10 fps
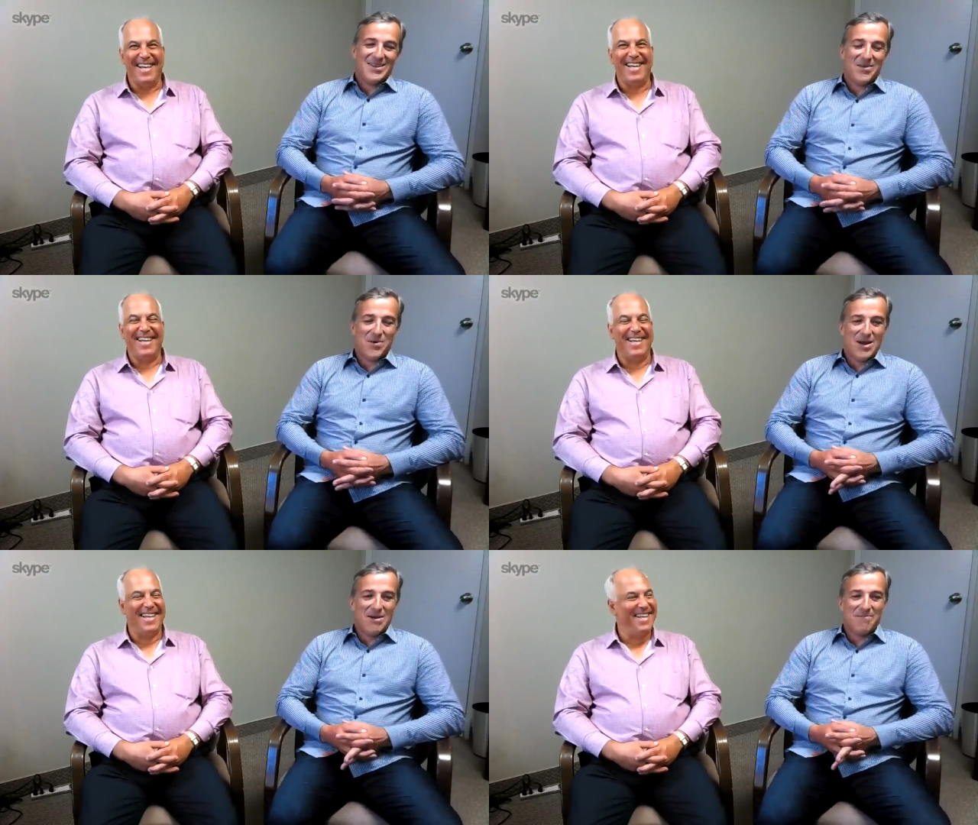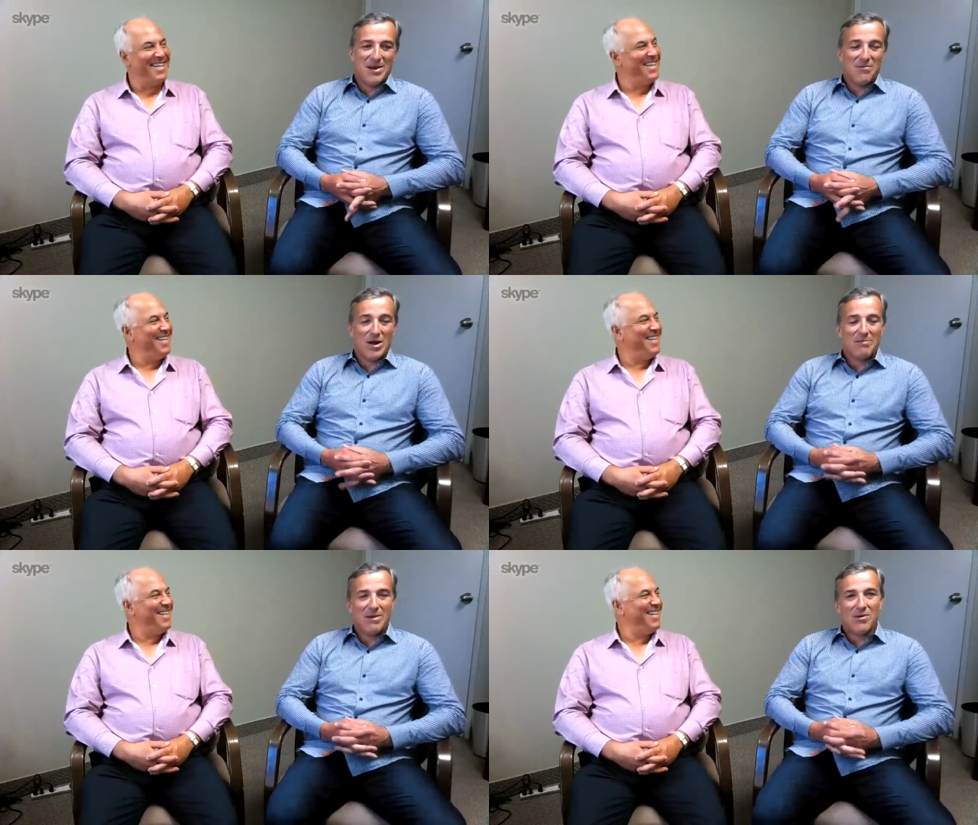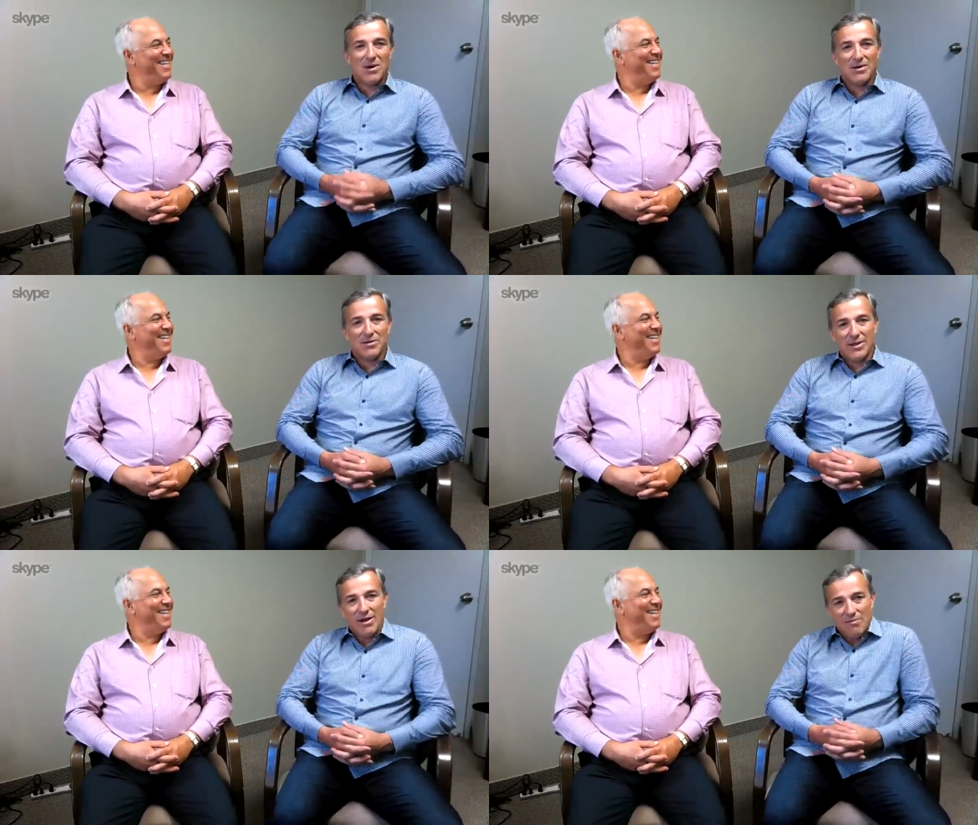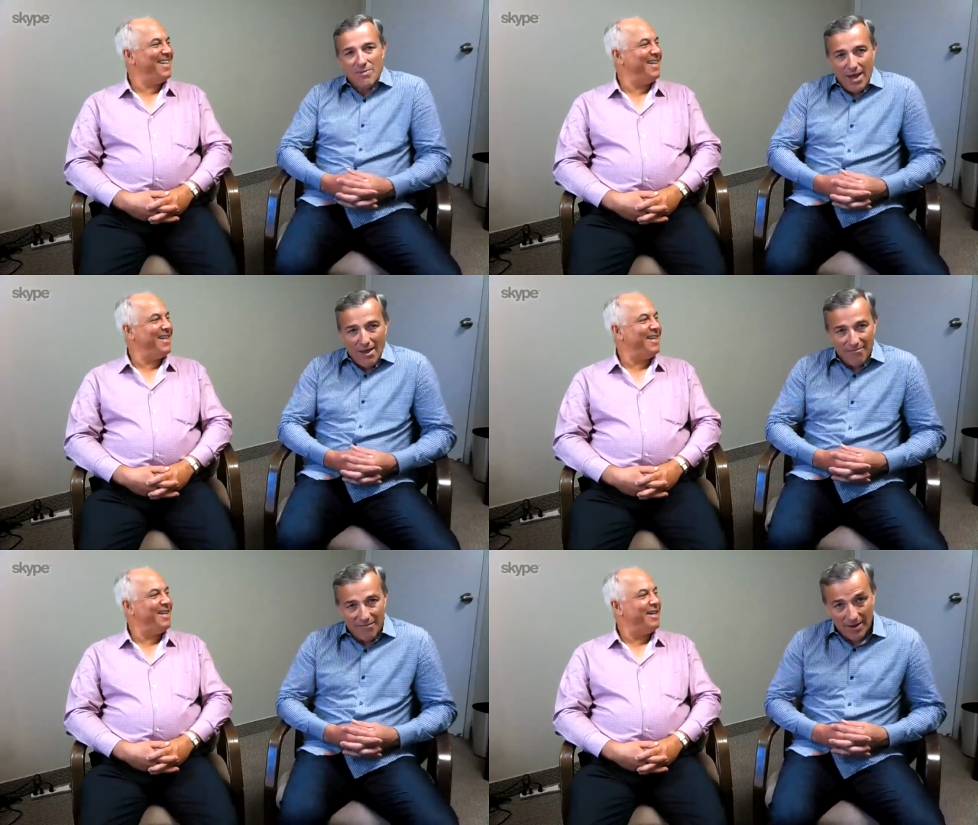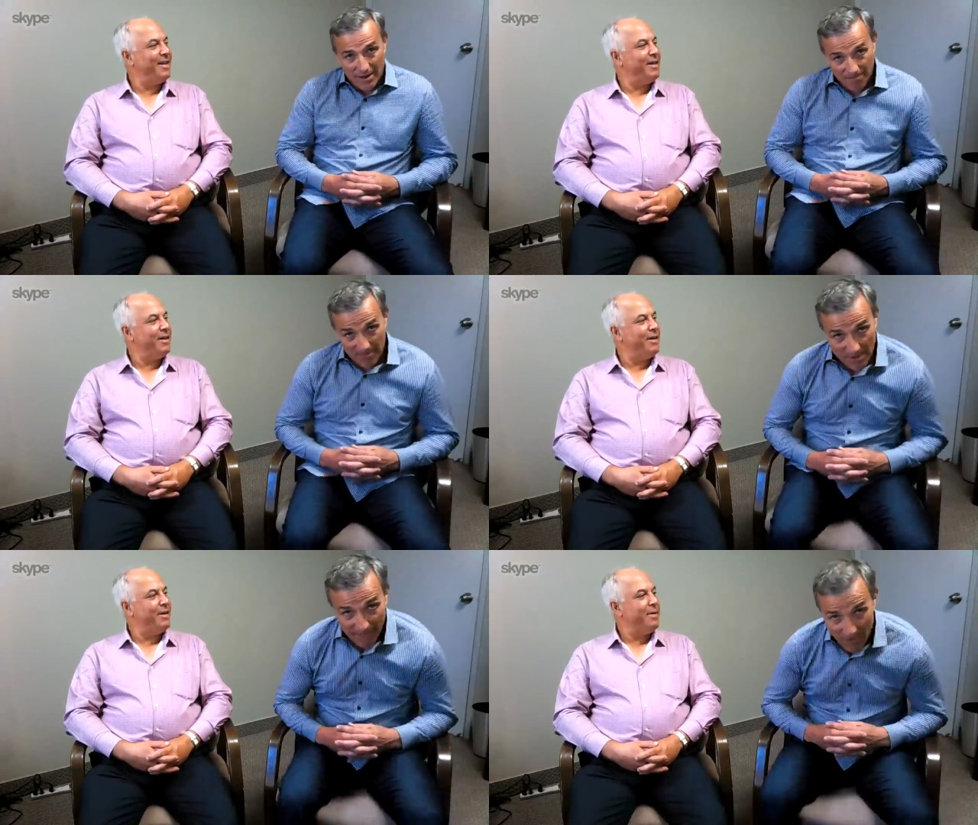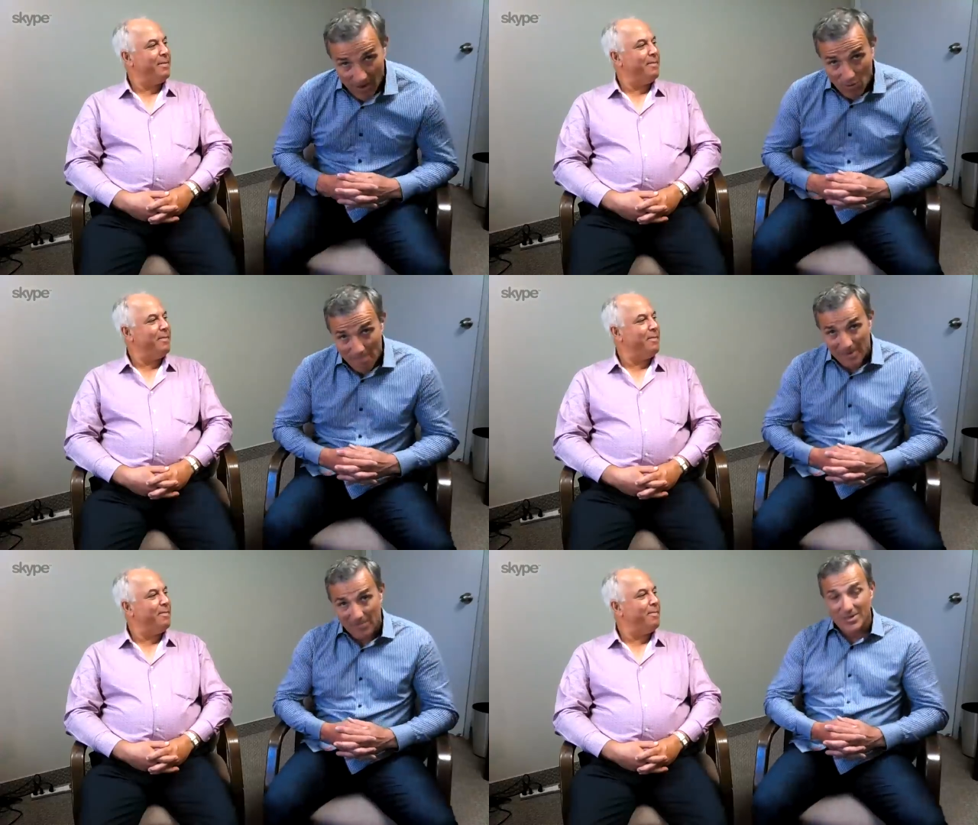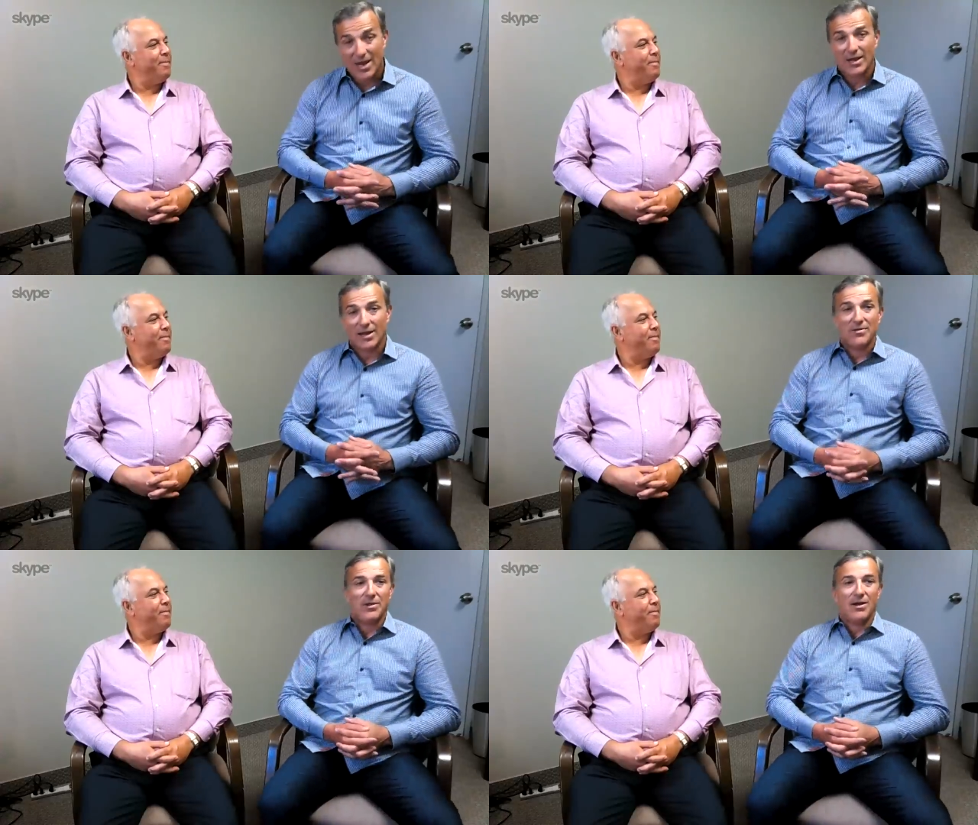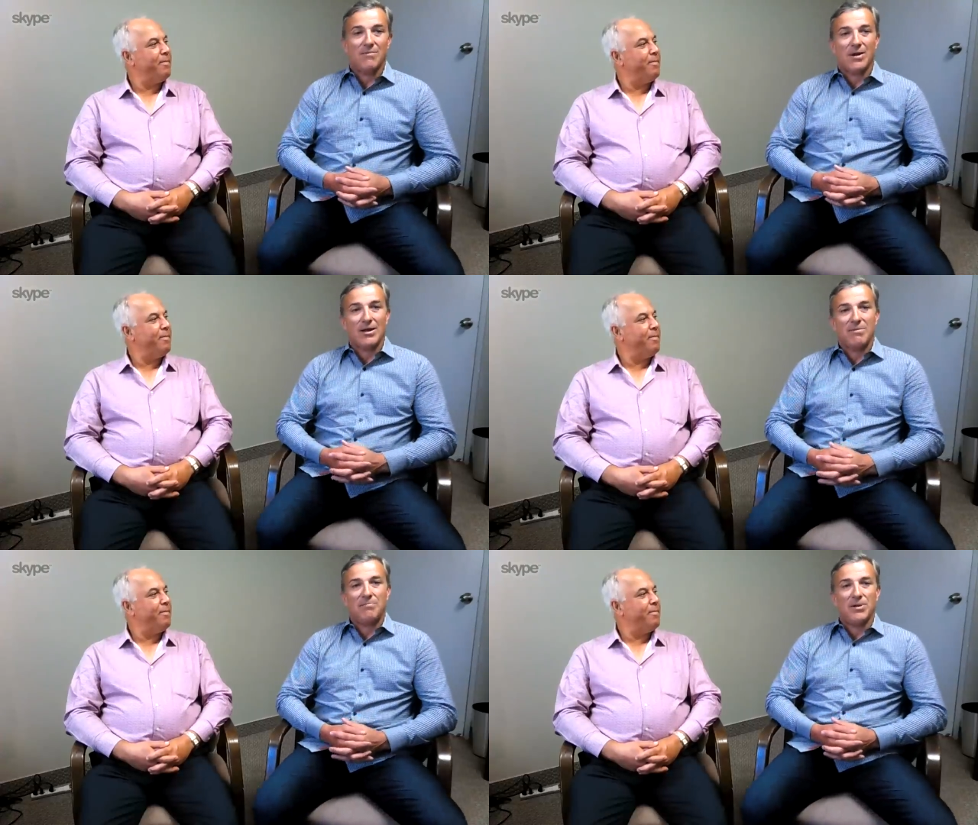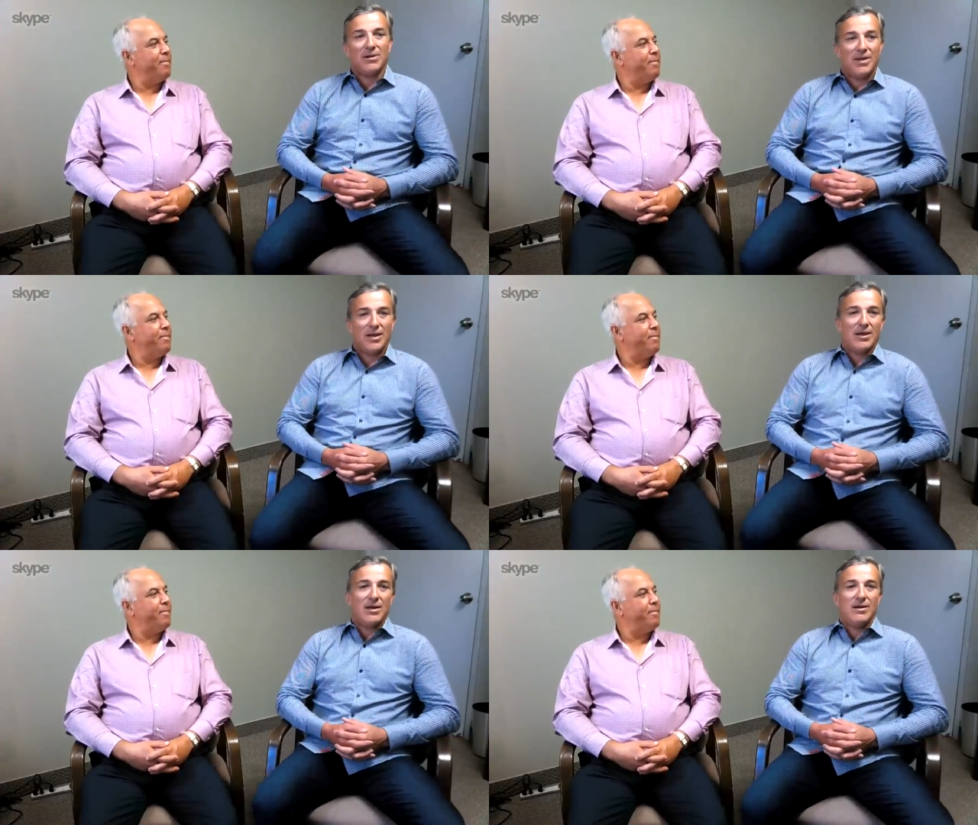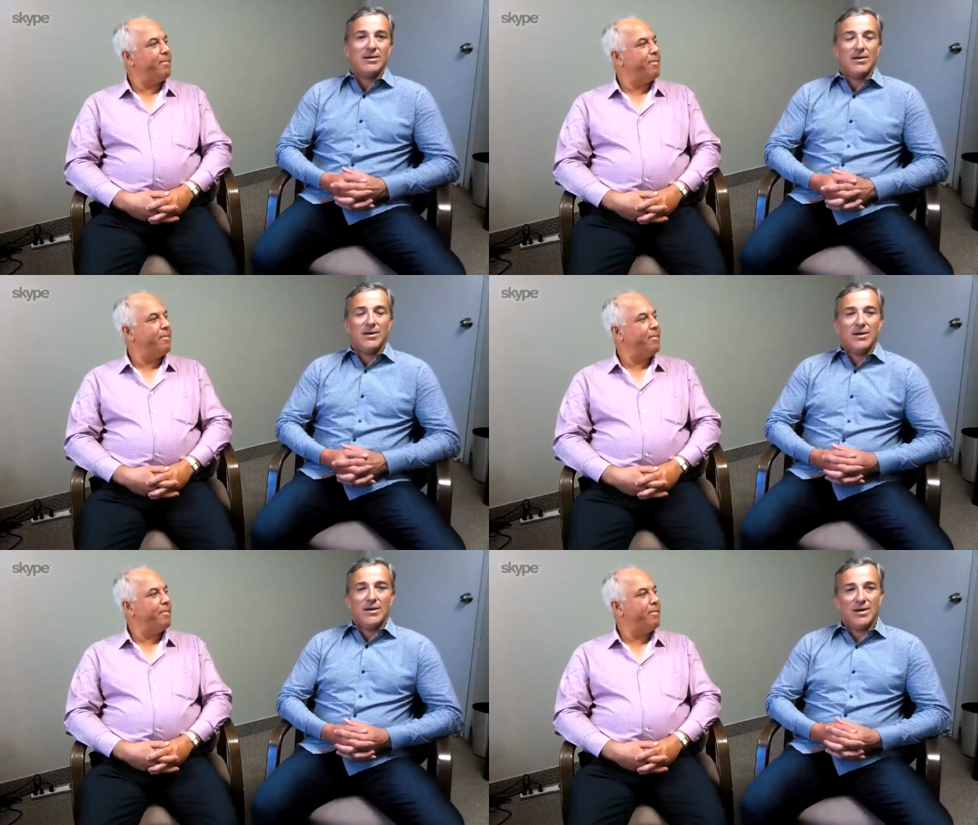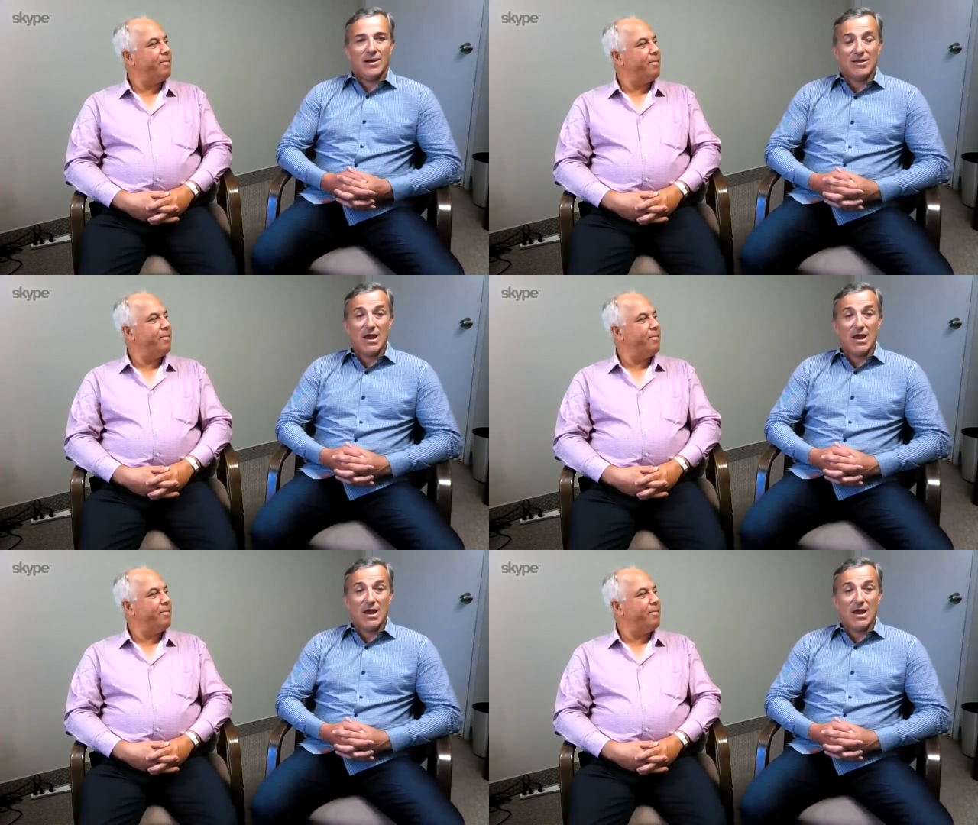Speaker 1: So um, we're going to be going out there. We have some of our equipment we're taking out there. We're going to be building a, a